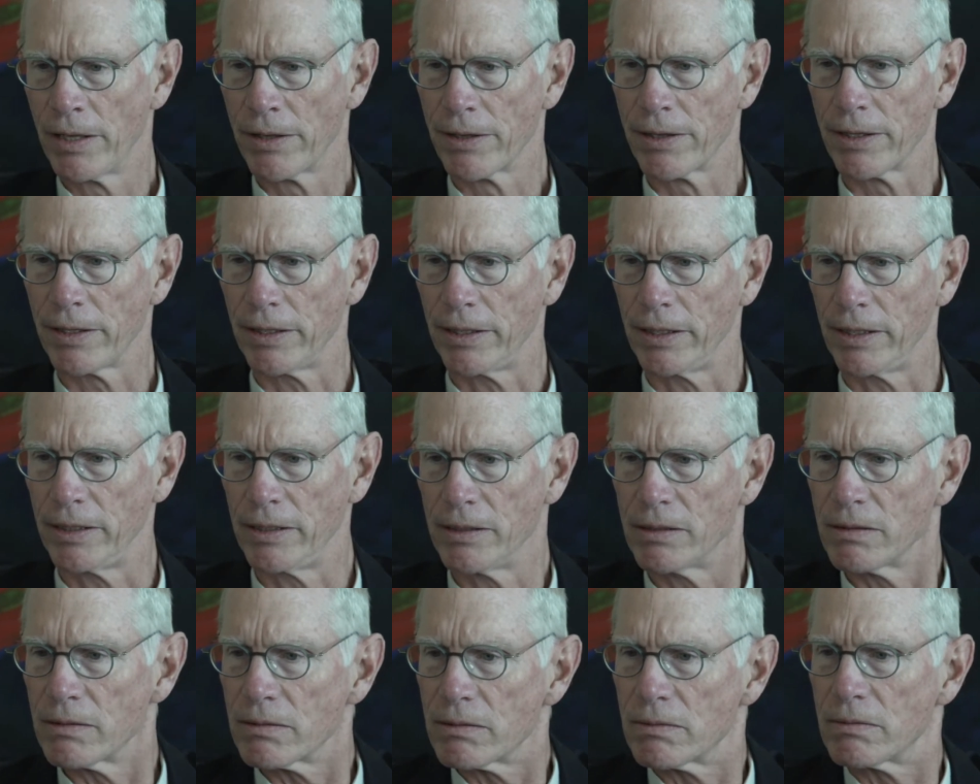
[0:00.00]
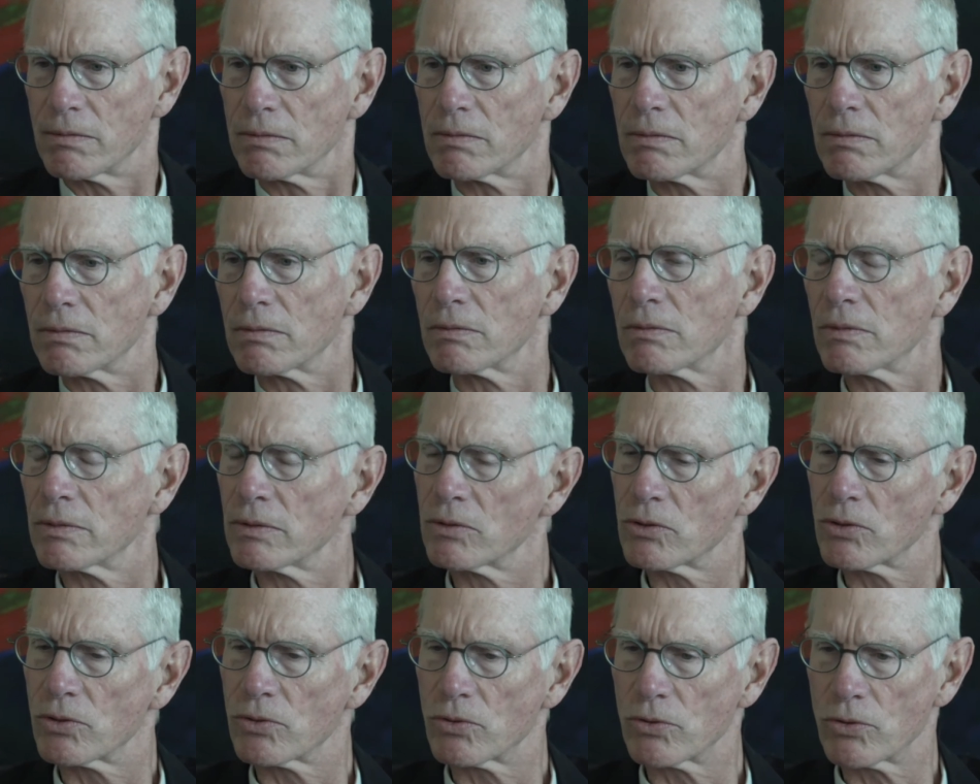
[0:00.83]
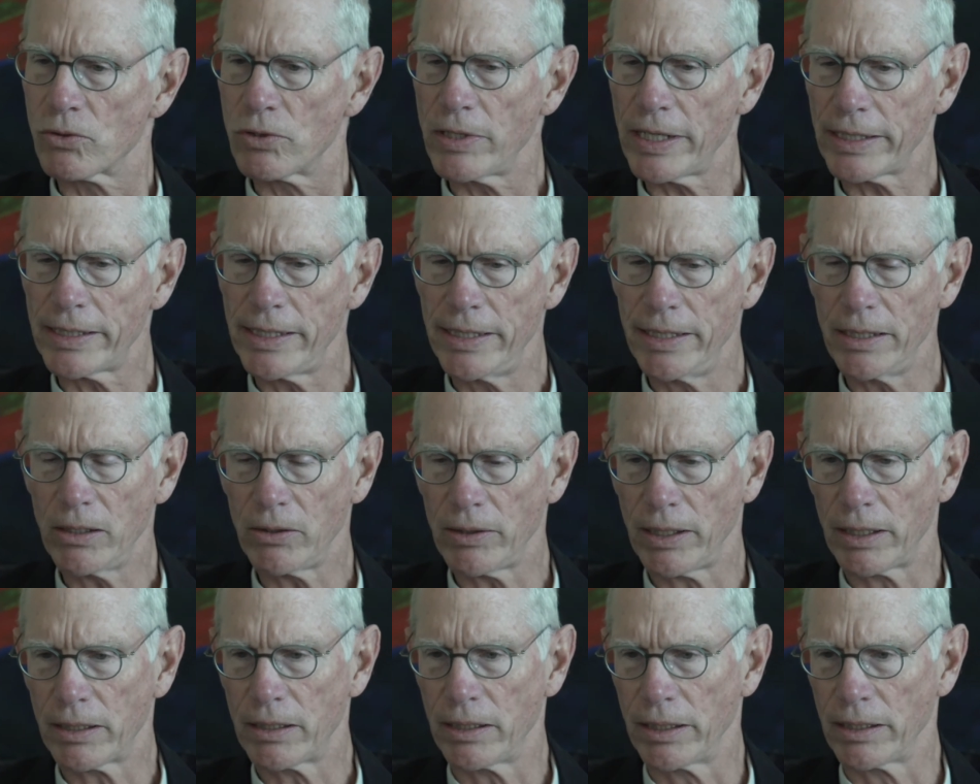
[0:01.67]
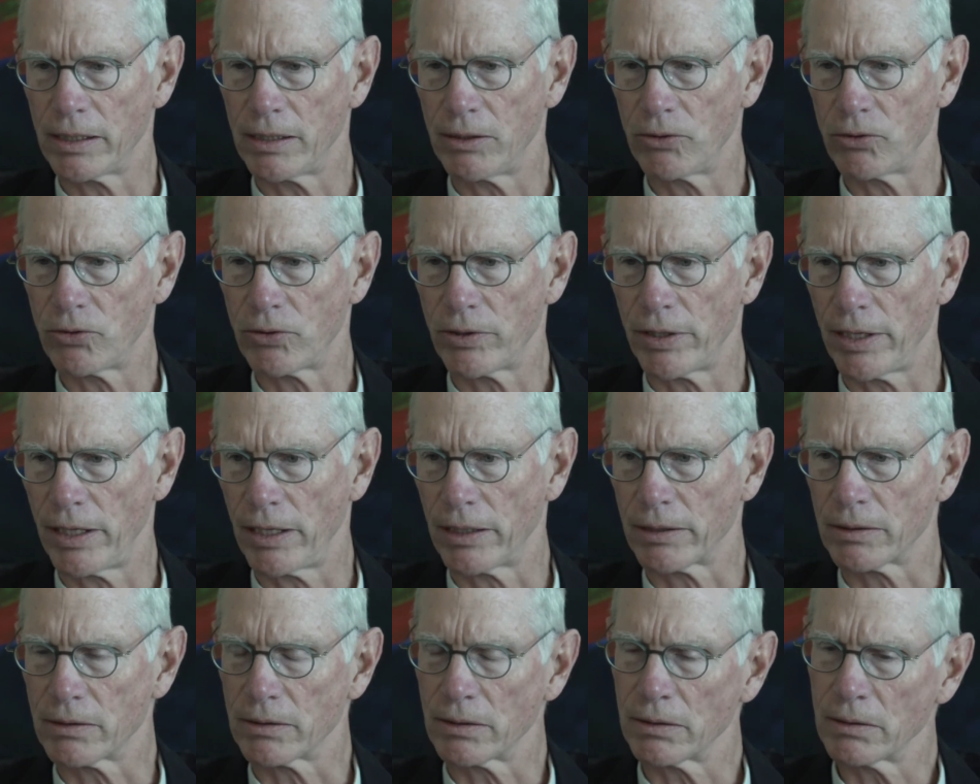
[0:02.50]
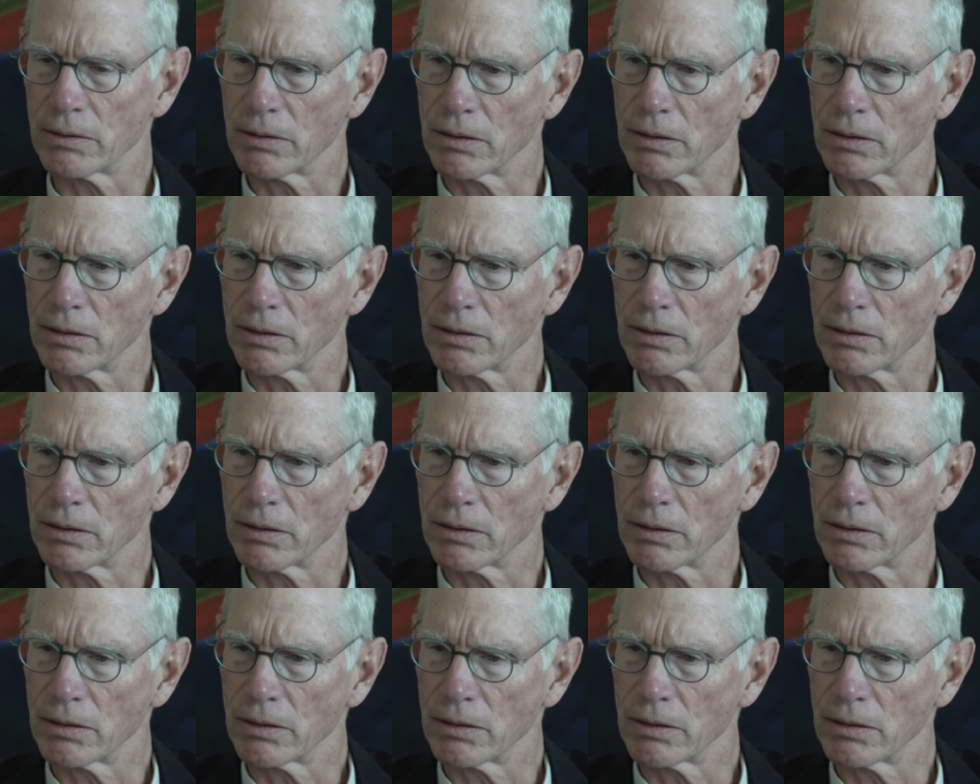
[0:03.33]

The trick here, I think, is that,